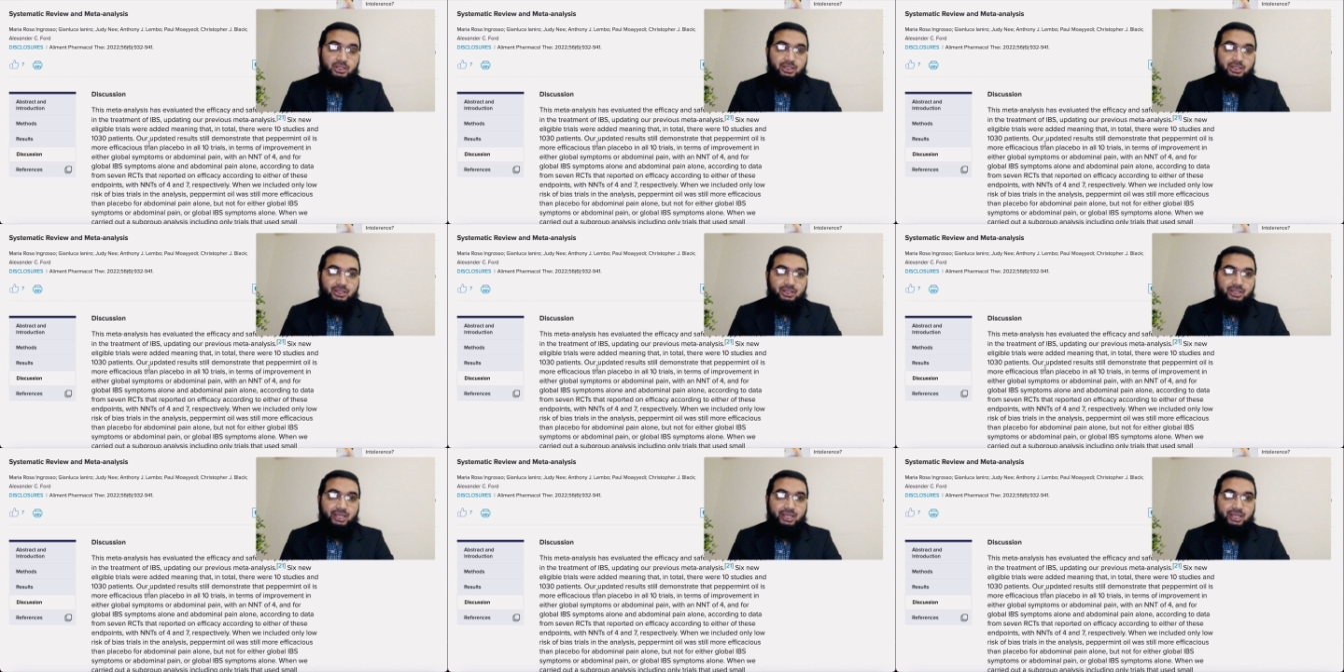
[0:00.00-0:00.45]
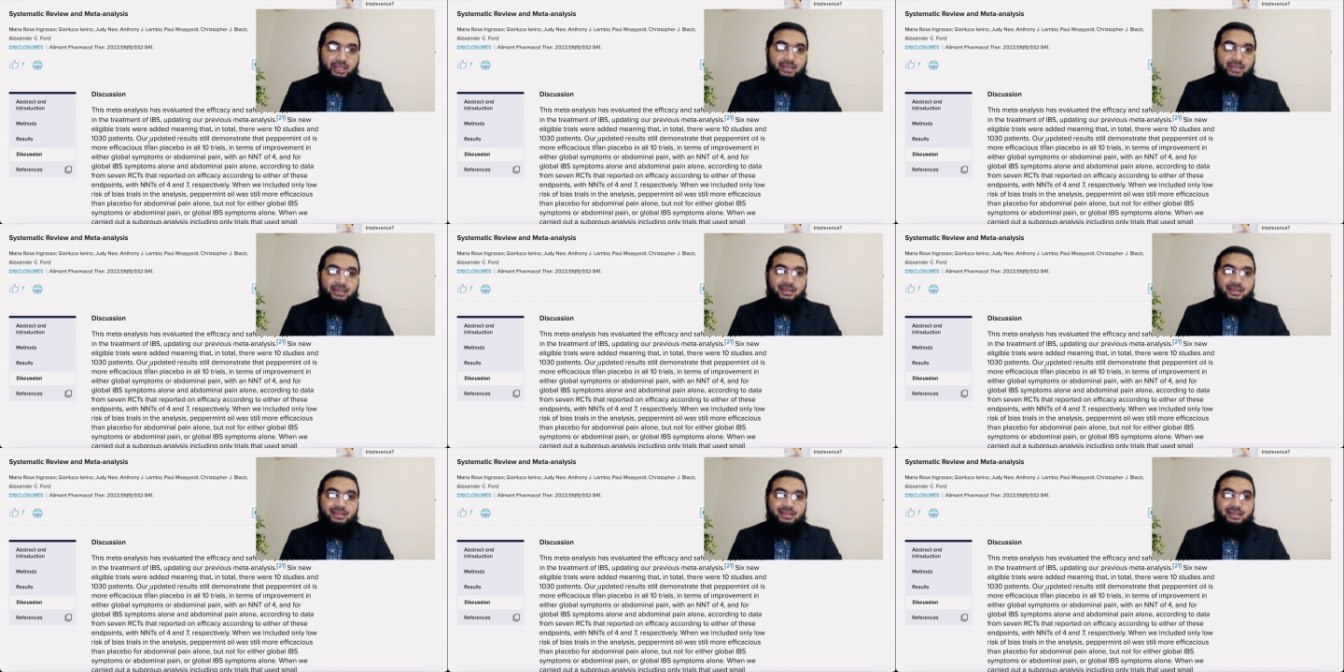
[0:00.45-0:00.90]
okay
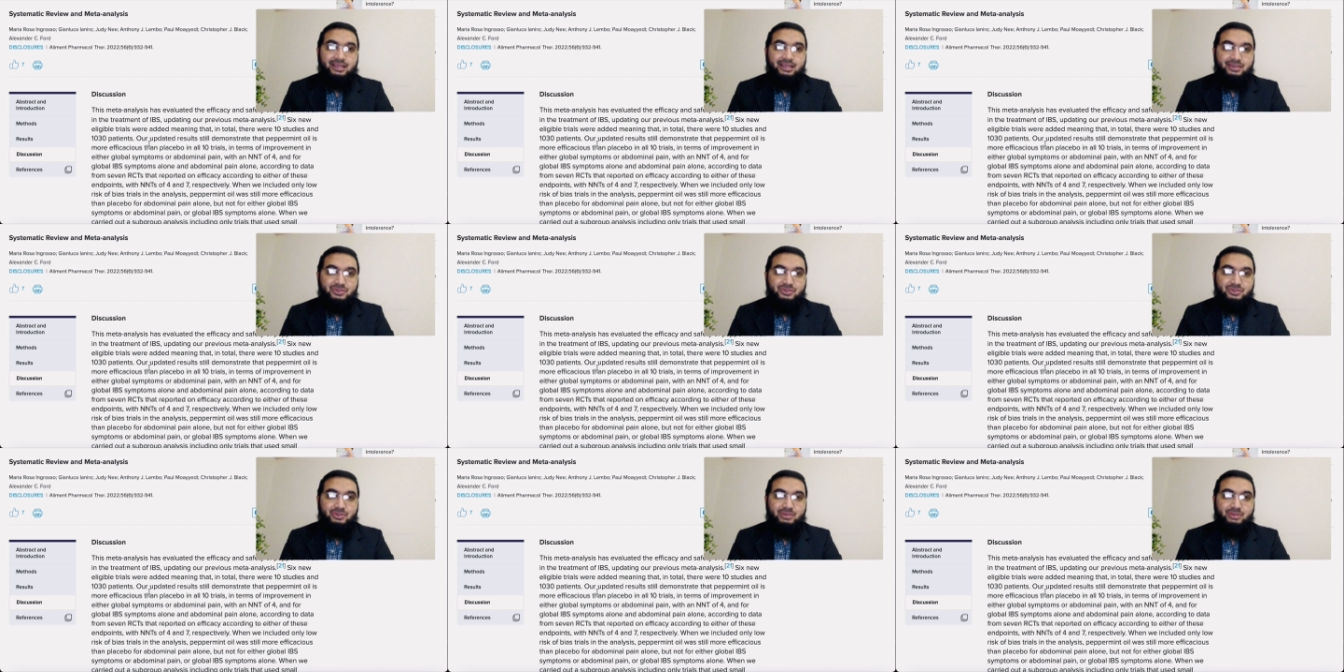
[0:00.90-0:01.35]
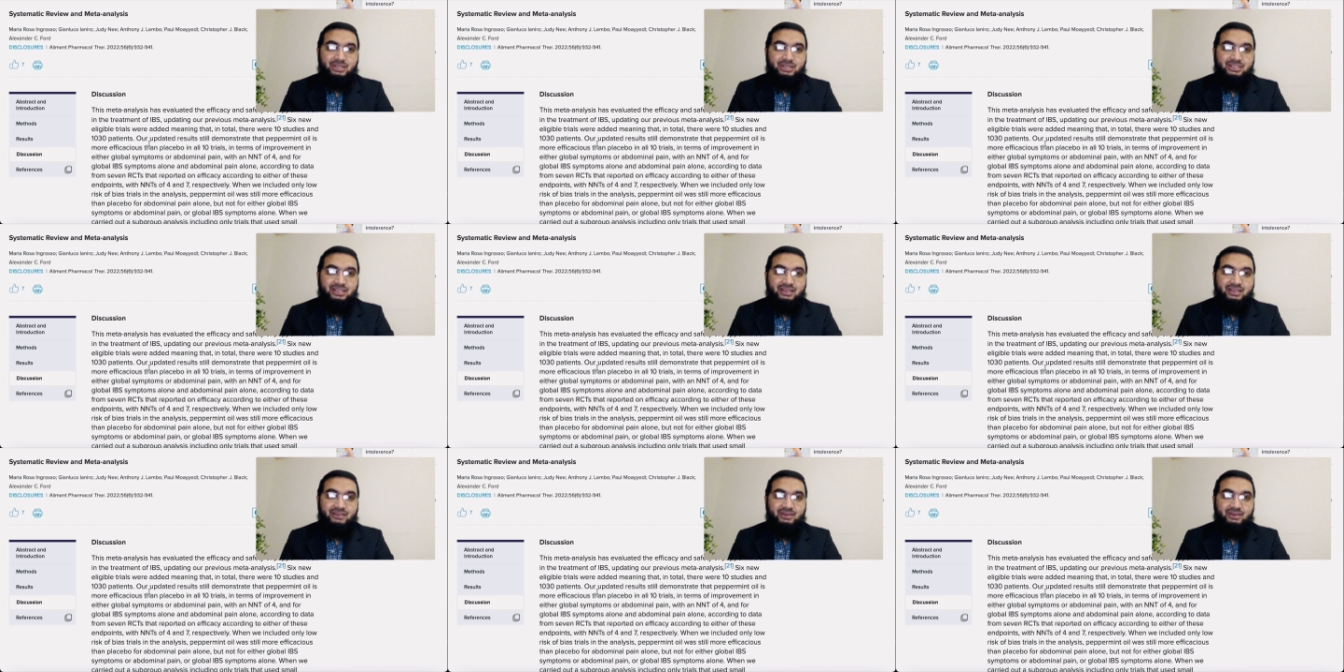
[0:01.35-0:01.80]
thank you so much
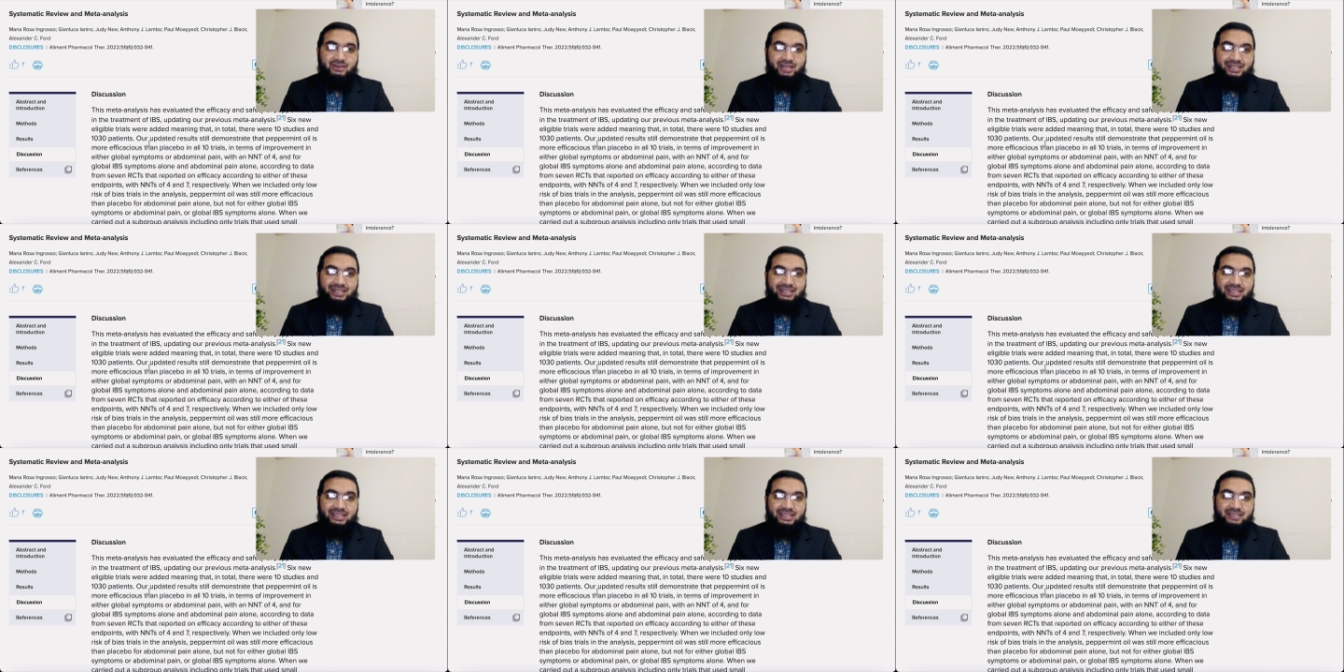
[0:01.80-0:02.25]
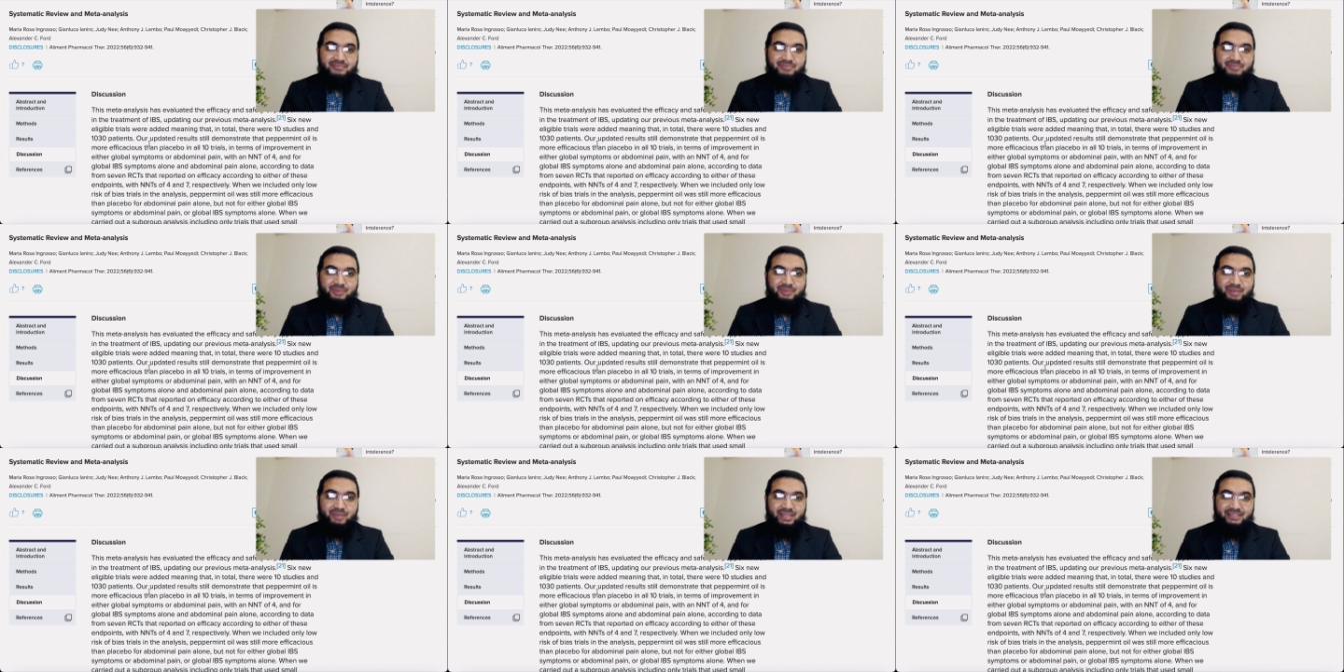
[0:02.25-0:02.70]
have a great day
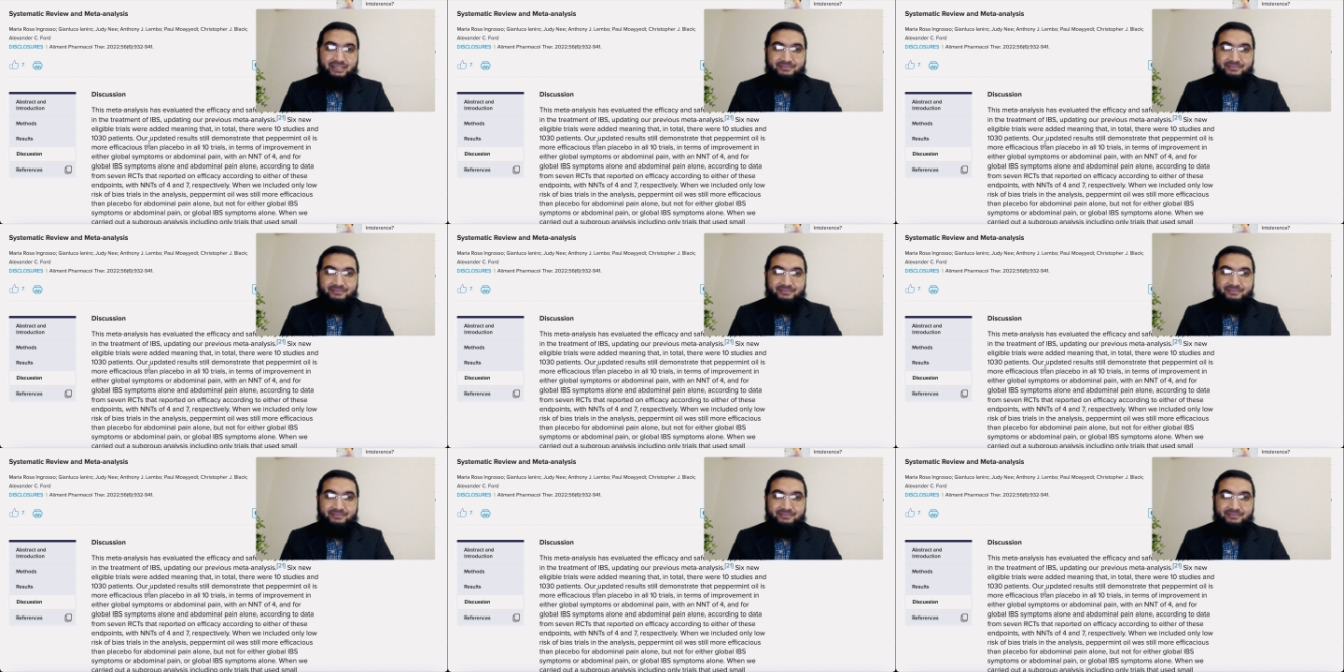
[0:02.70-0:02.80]
bye bye